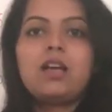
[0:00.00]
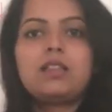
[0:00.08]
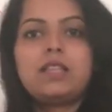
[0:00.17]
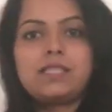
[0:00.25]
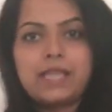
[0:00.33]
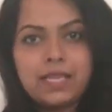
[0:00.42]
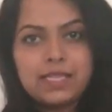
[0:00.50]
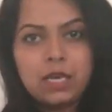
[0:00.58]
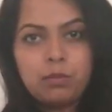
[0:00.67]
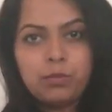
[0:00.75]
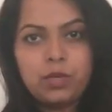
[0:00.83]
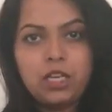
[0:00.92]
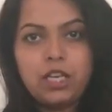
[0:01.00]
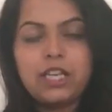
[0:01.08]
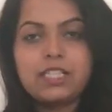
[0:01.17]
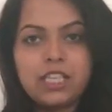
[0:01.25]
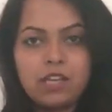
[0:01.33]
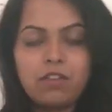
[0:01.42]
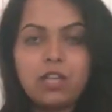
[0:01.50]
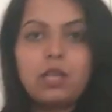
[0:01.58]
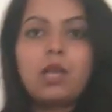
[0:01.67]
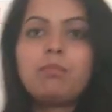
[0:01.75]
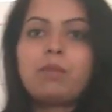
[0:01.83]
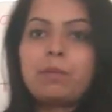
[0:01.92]
This example is given
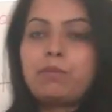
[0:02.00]
by